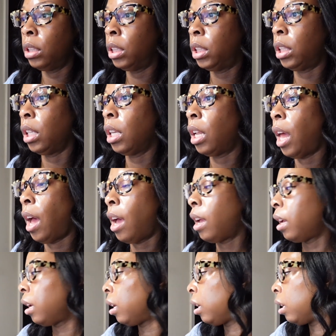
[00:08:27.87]

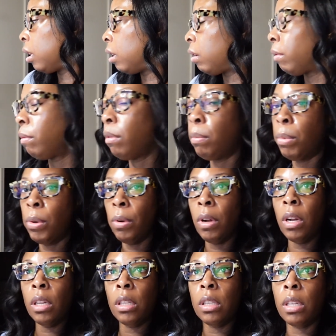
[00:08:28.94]
July
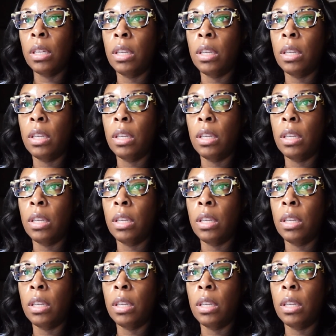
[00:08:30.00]
reports.